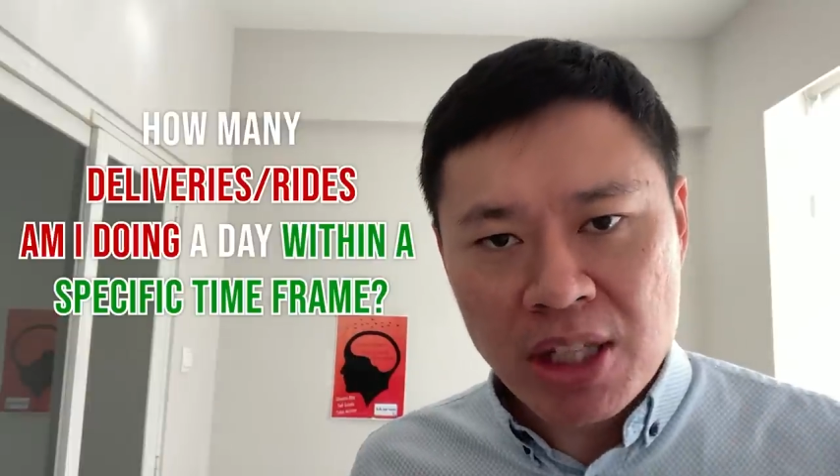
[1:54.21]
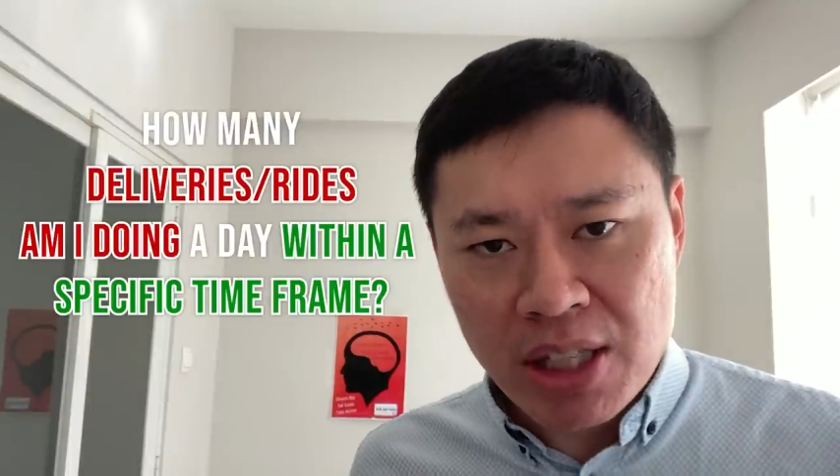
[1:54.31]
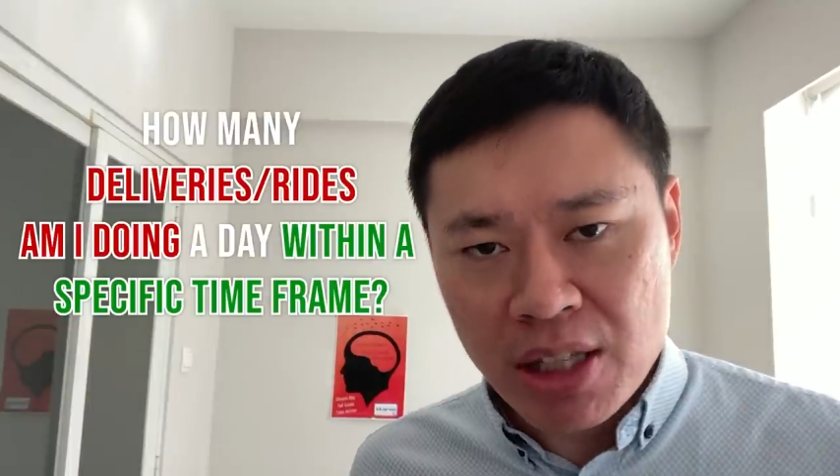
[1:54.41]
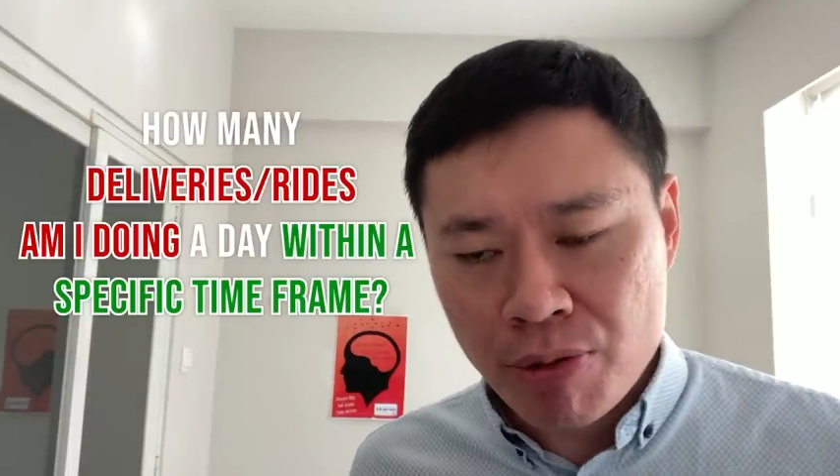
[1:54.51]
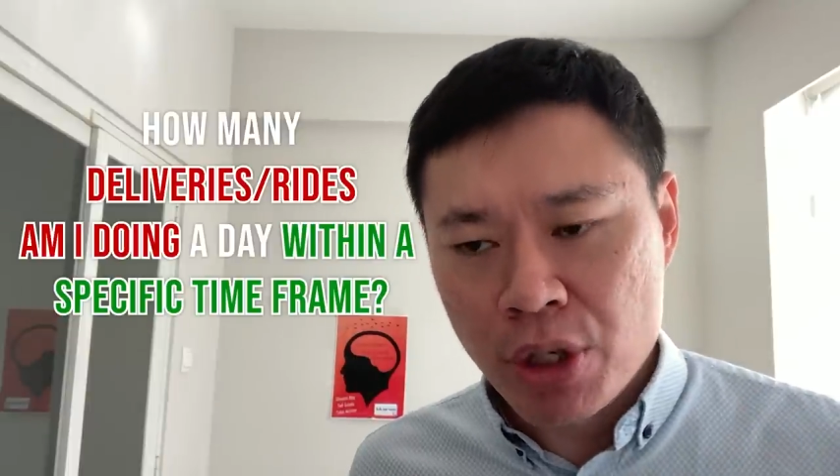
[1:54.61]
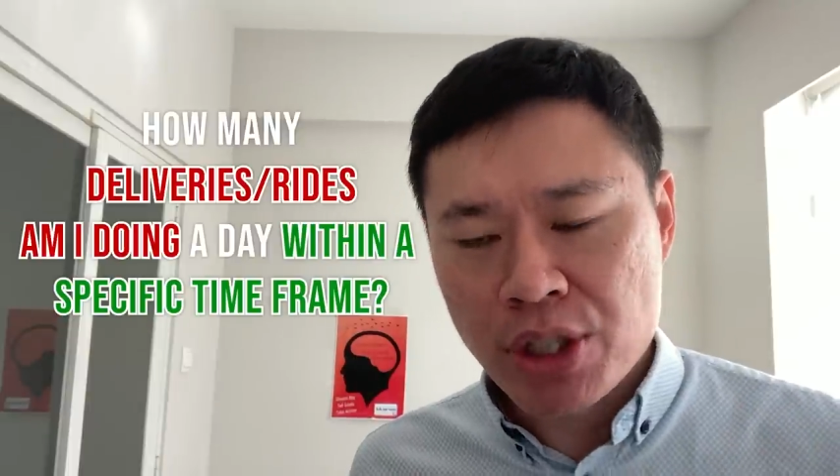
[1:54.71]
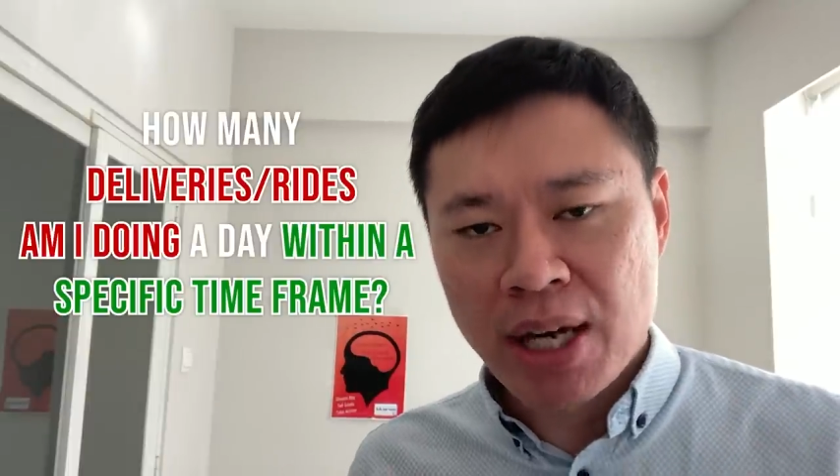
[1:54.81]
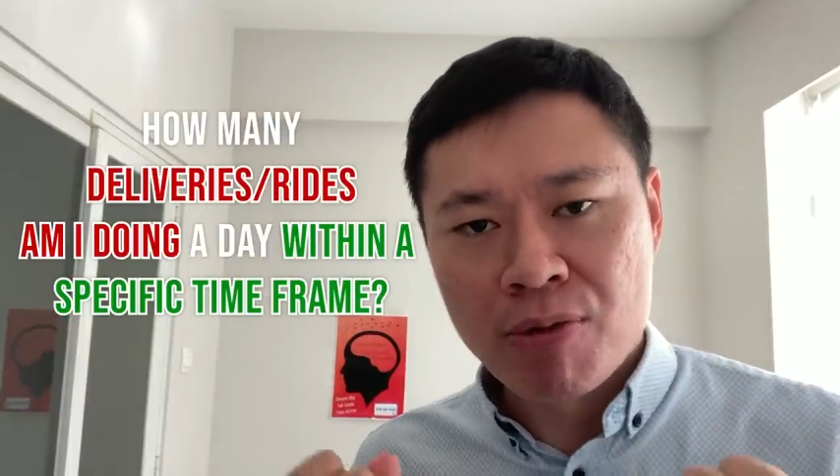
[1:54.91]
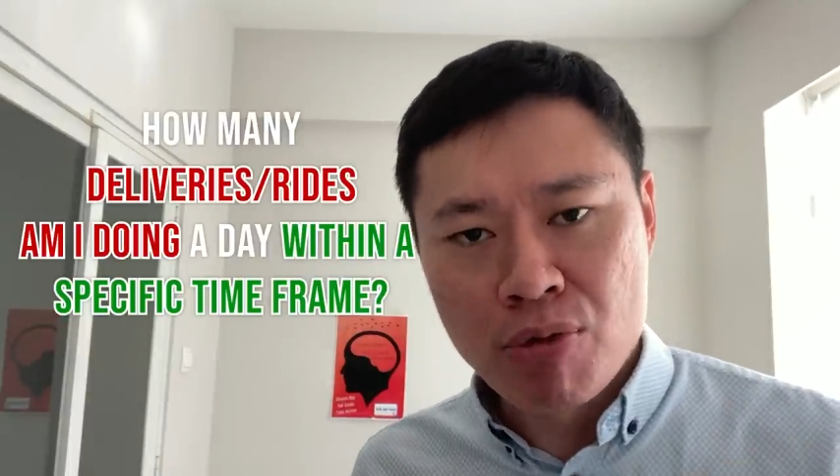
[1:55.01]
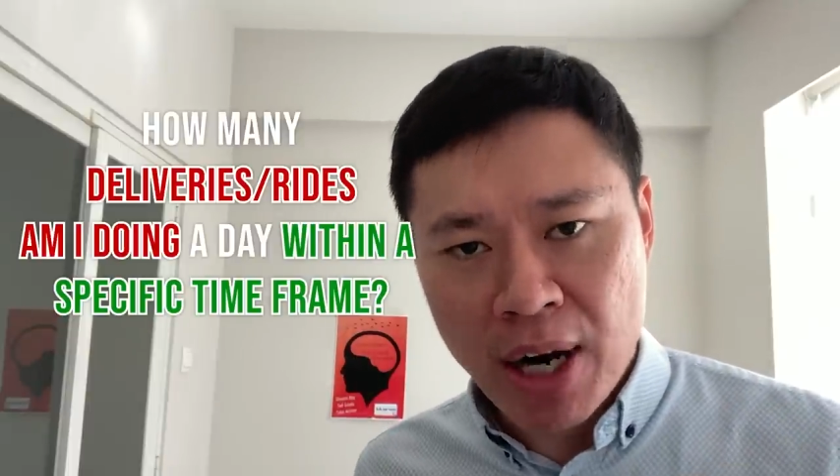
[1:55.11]
deliveries
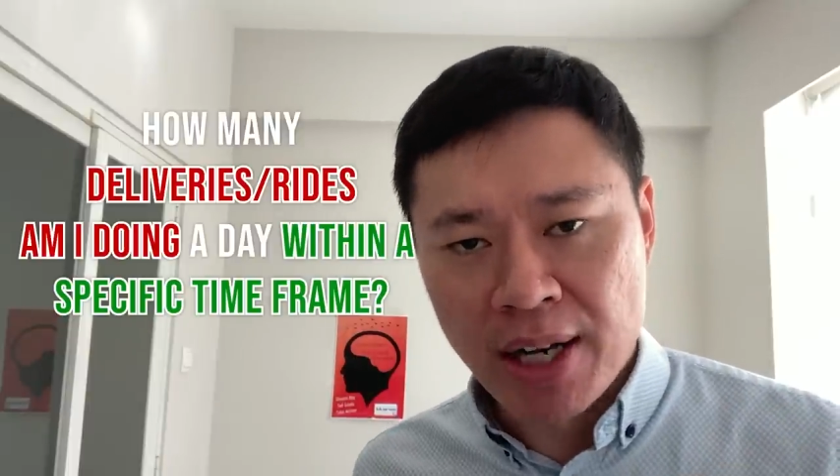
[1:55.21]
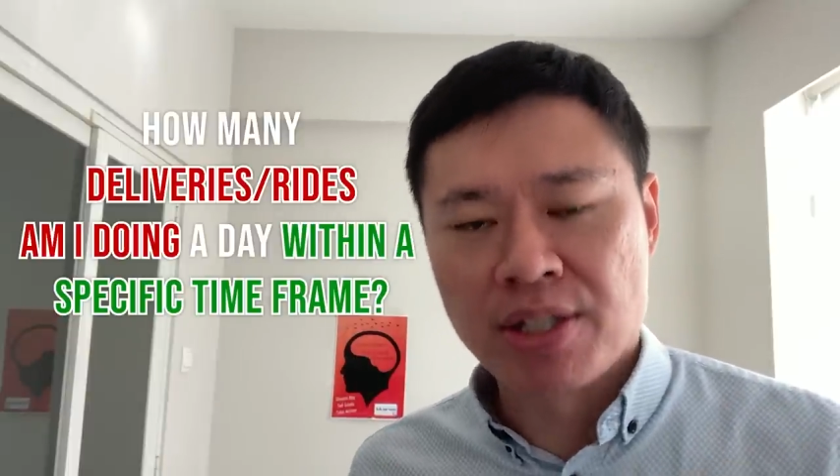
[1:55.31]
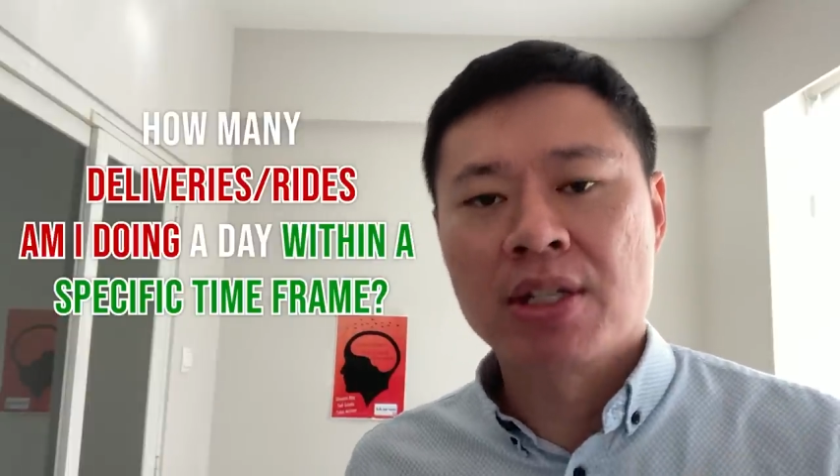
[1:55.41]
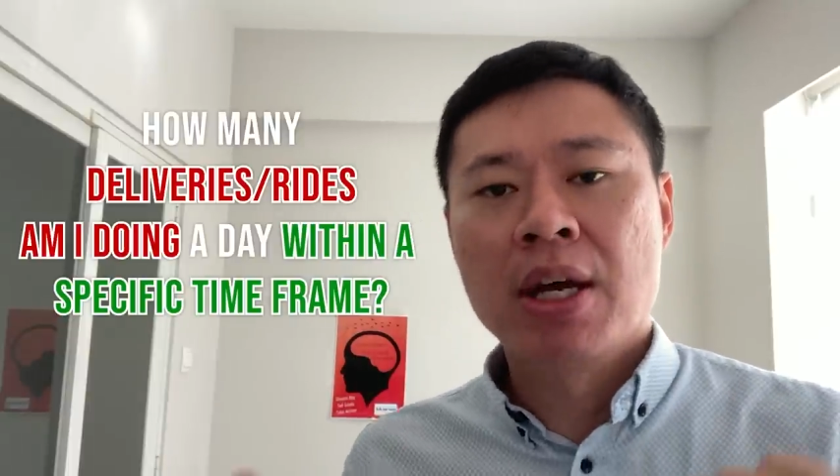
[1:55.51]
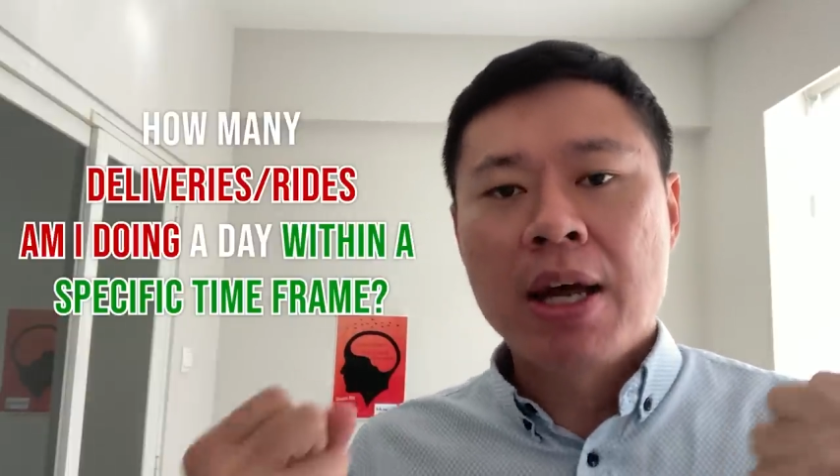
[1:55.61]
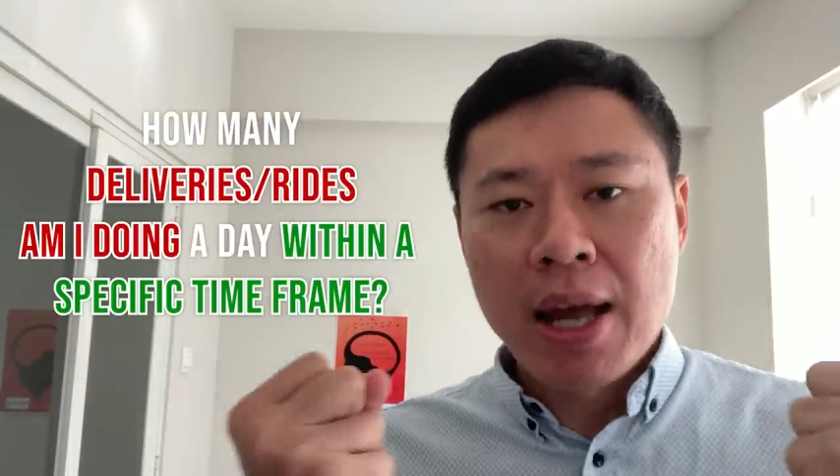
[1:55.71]
and rides